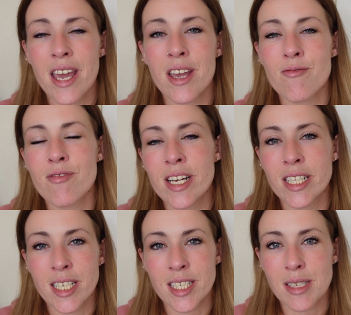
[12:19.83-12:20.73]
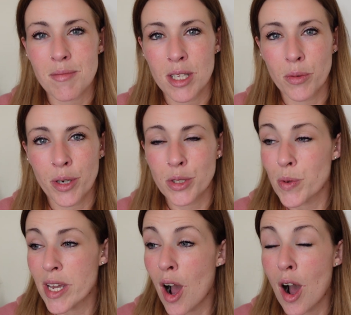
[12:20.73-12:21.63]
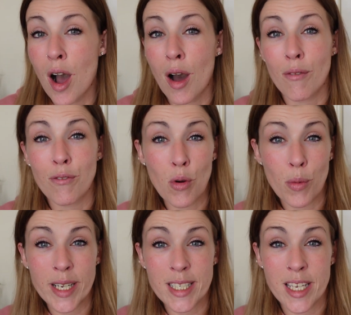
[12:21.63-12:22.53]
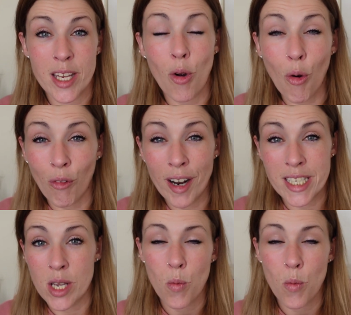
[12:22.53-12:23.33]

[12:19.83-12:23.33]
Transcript: It really does mean the world. We are 4 weeks in already,